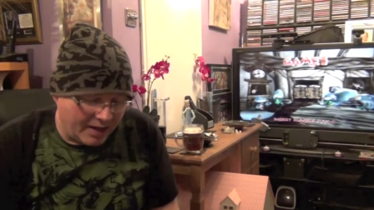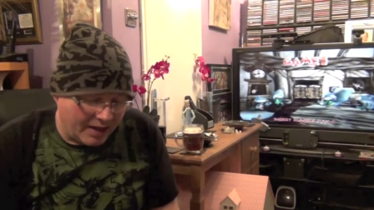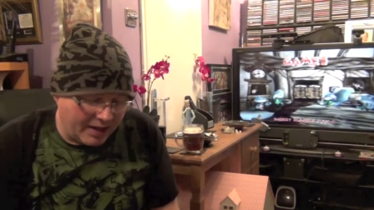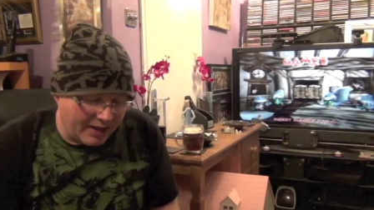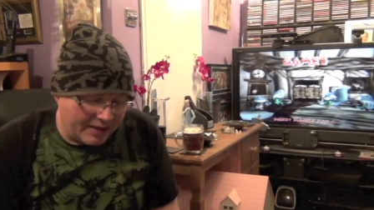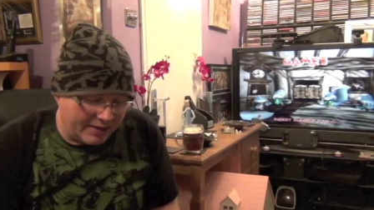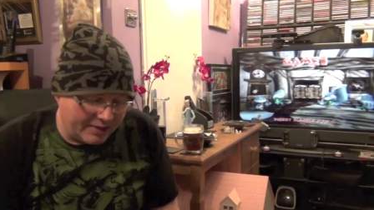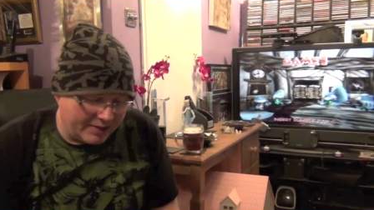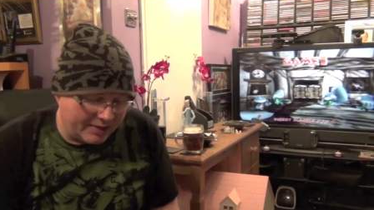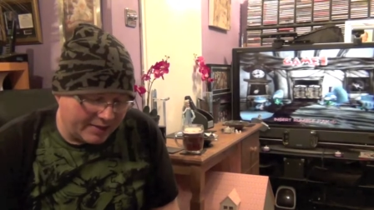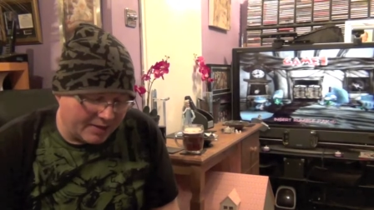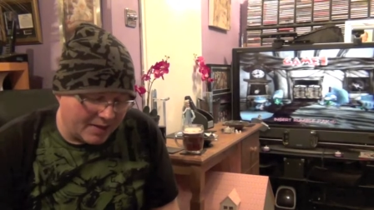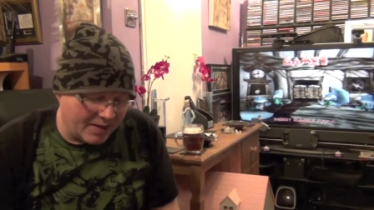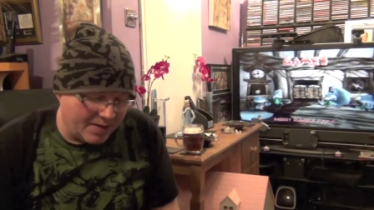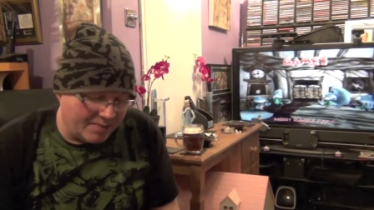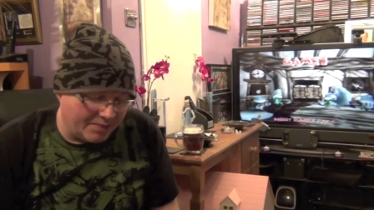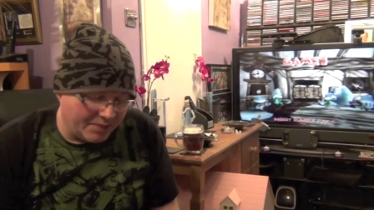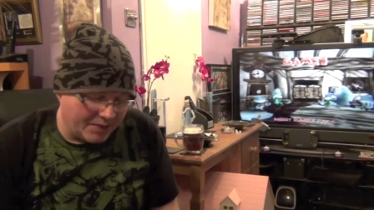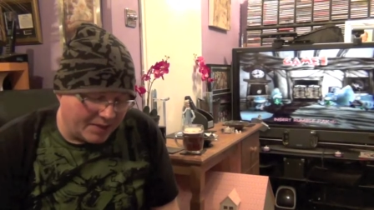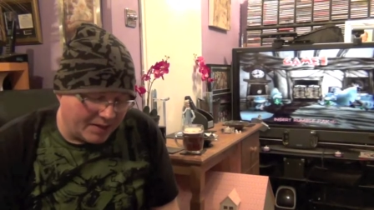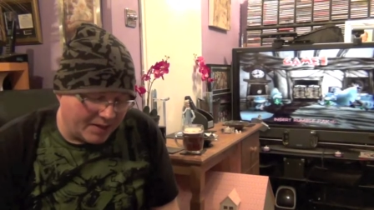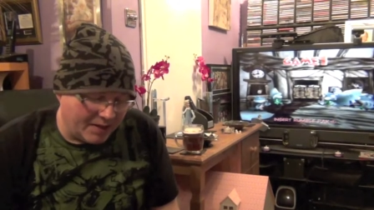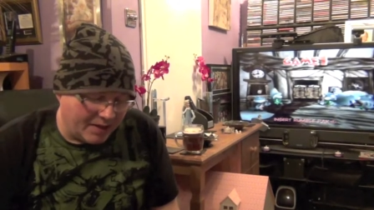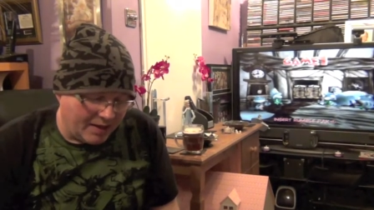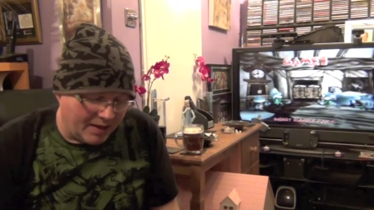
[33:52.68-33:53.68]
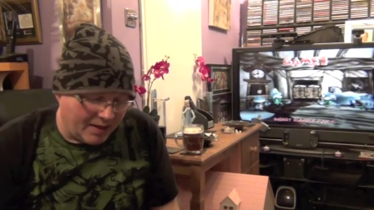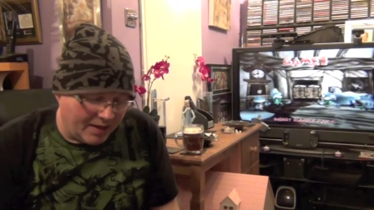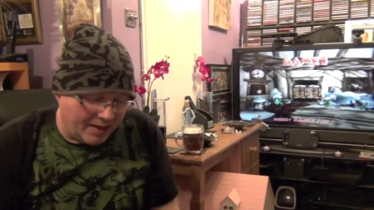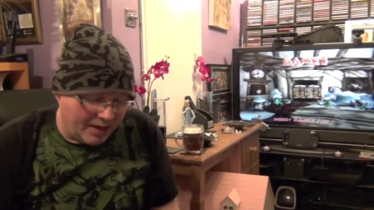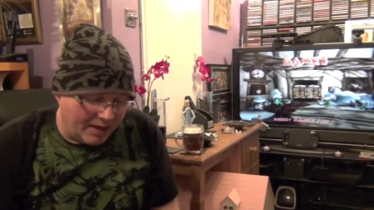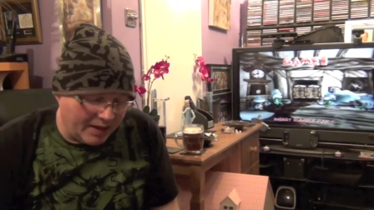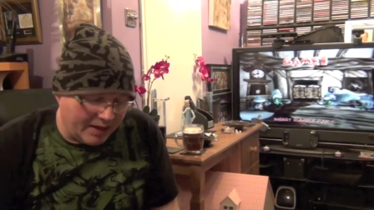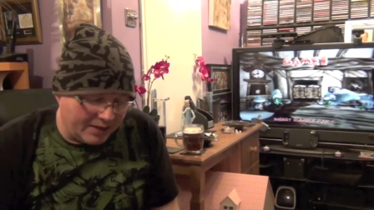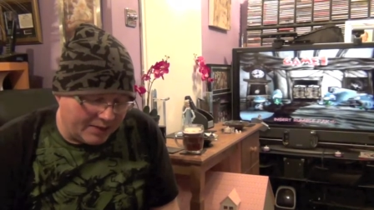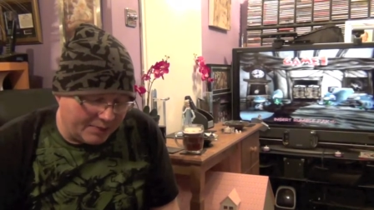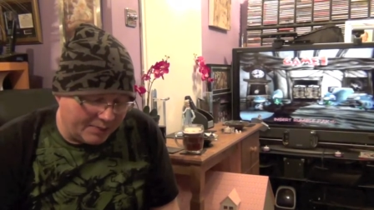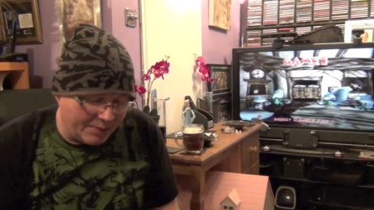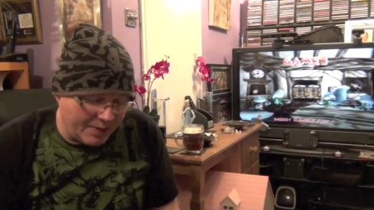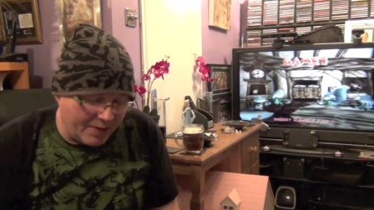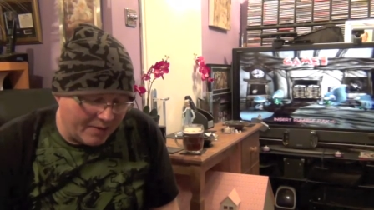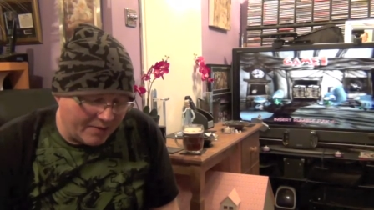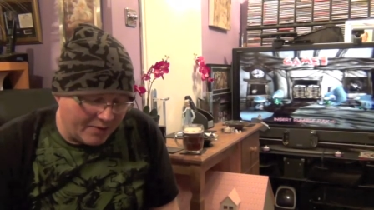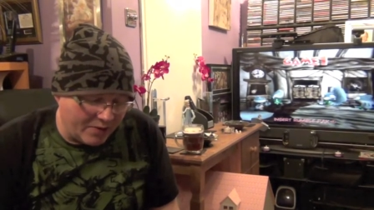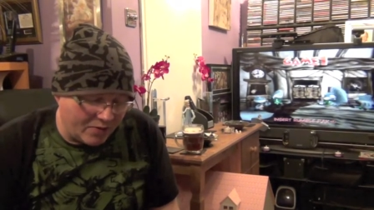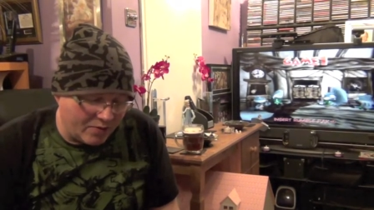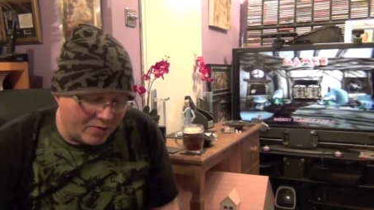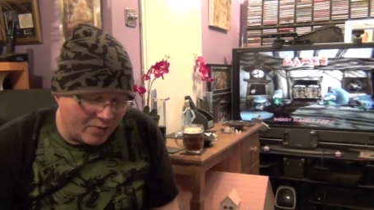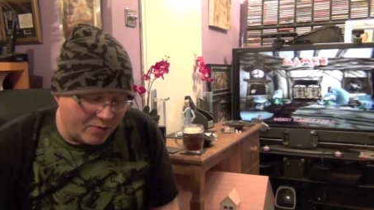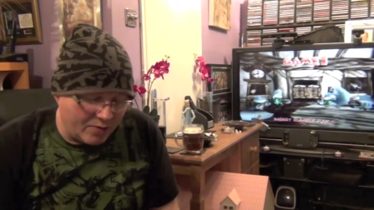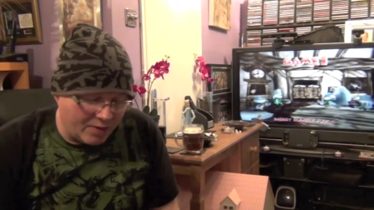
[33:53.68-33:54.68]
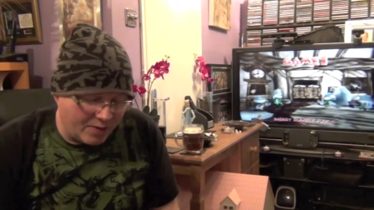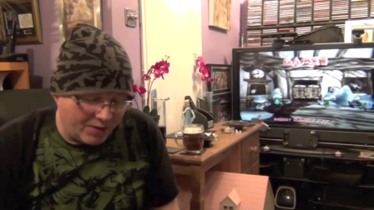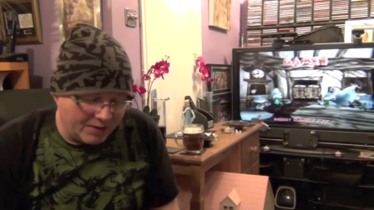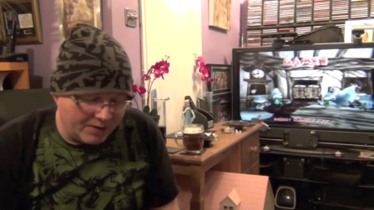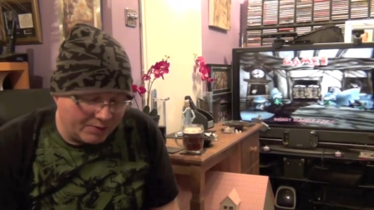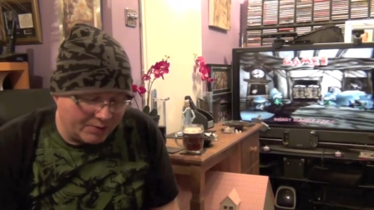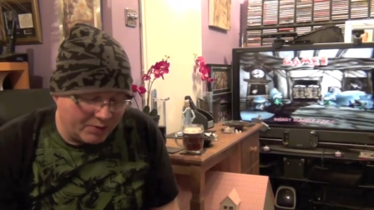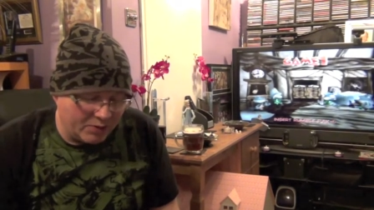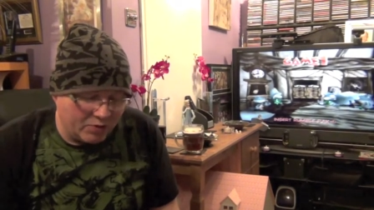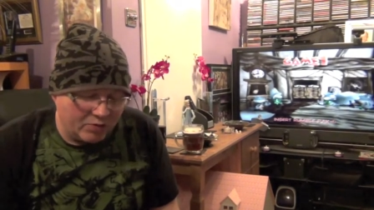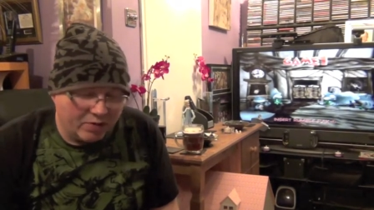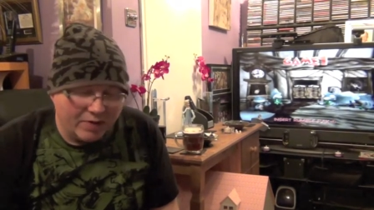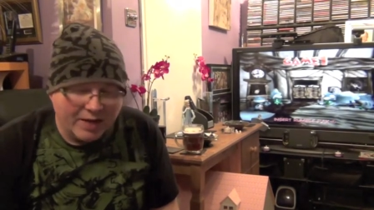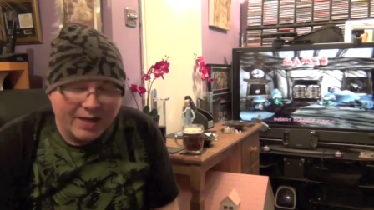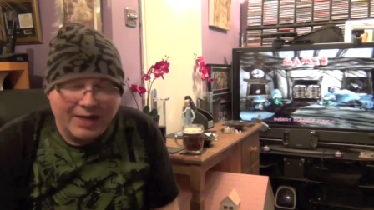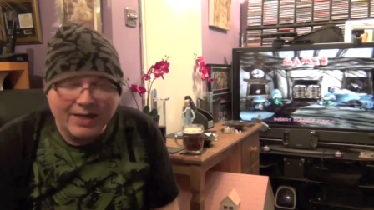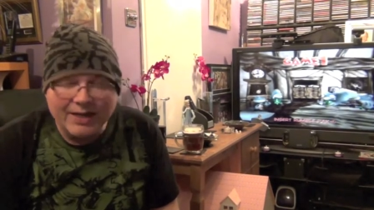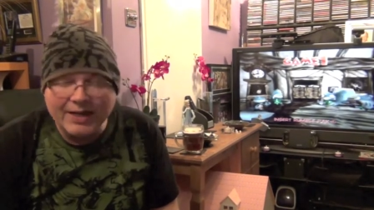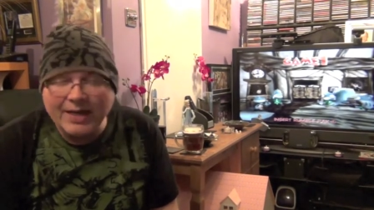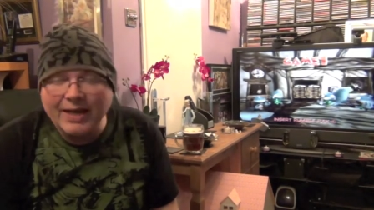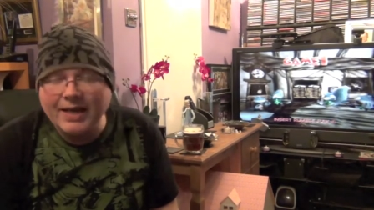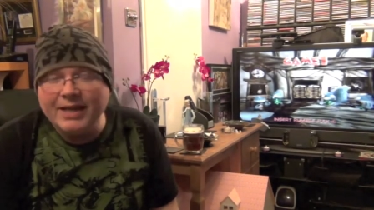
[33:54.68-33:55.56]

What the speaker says: It's a bit of a cross between